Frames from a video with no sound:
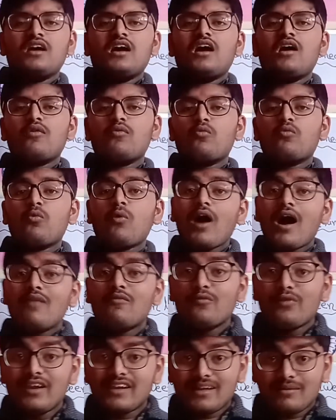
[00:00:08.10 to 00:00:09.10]
A warm
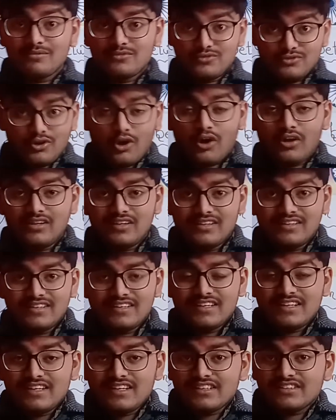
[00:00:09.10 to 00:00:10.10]
welcome to you all.
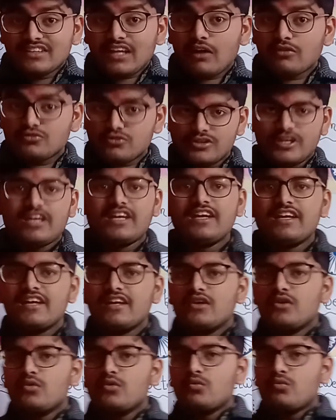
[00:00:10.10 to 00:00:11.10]
Now today
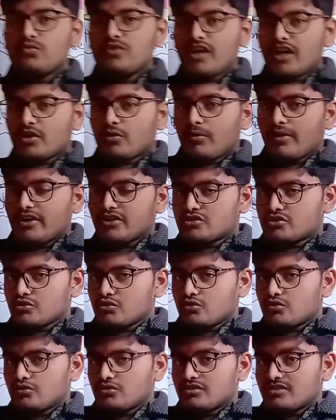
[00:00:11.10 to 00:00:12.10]
we are going
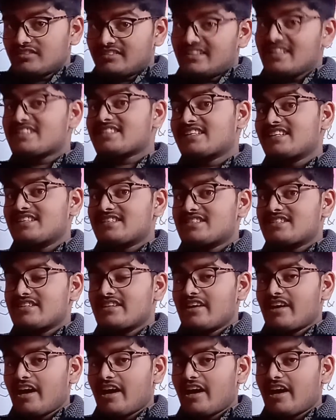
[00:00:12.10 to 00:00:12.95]
to discuss